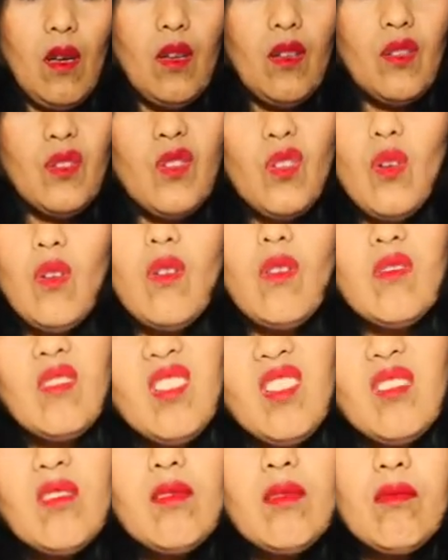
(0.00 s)
So
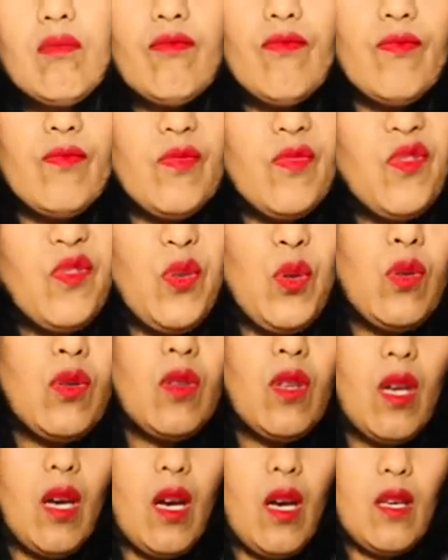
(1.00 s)
this
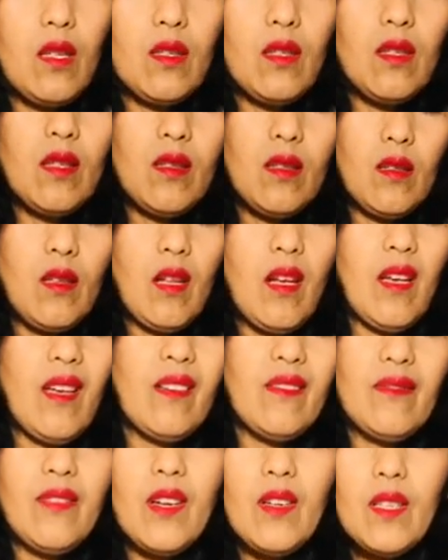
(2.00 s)
food, guys, is
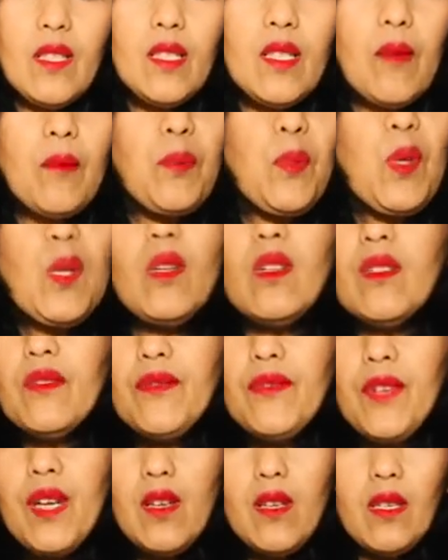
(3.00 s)
like very simple,
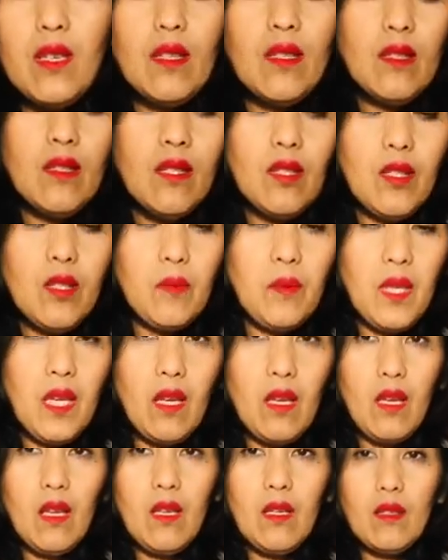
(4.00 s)
very easy to
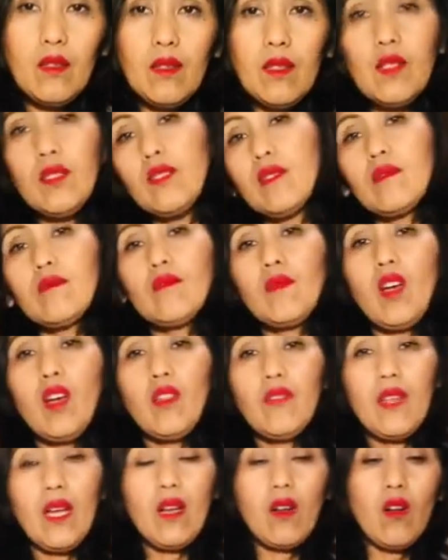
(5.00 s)
make. It's
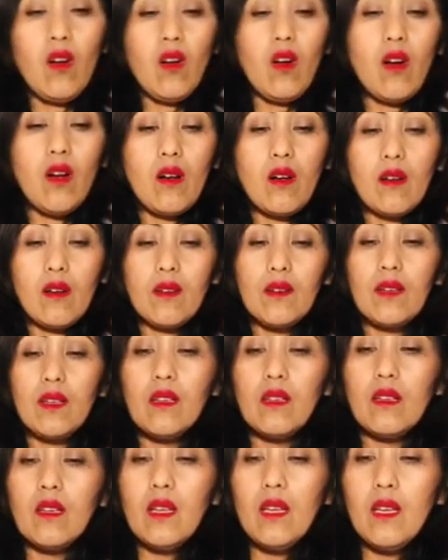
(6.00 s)
not that hard,
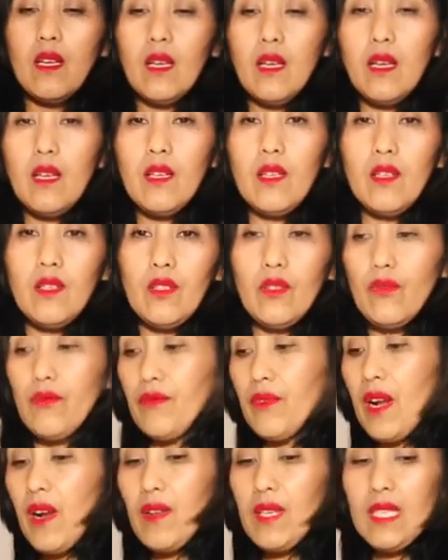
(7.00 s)
you know,
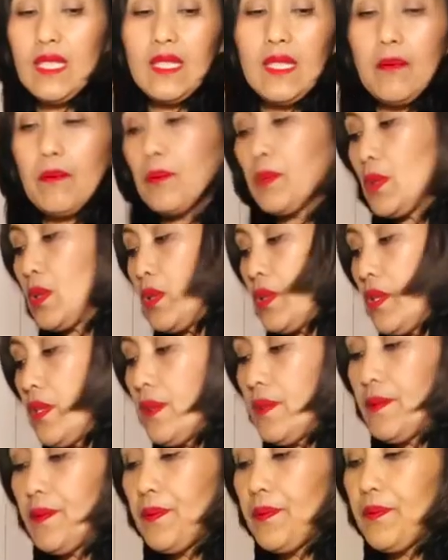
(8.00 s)
very simple.
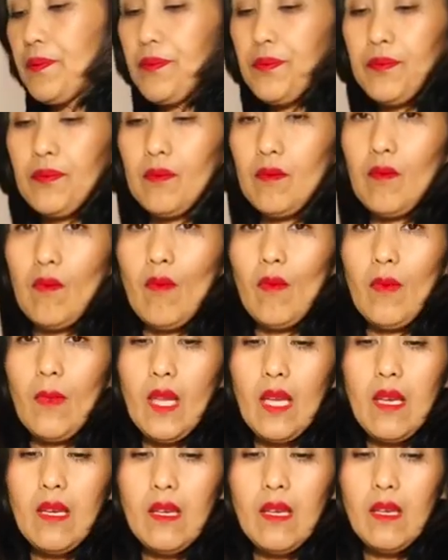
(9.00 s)
There
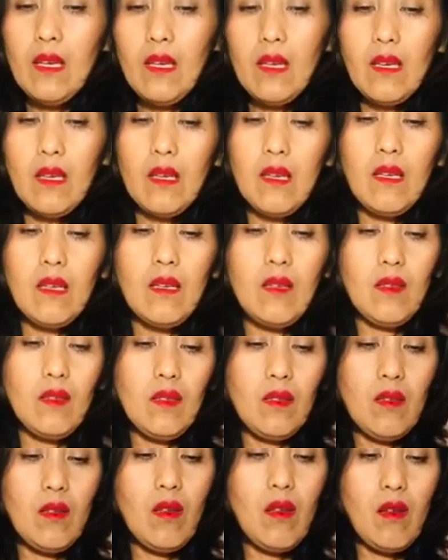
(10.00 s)

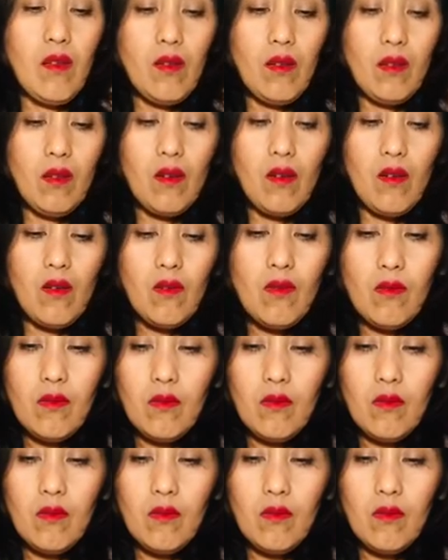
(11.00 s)
you go.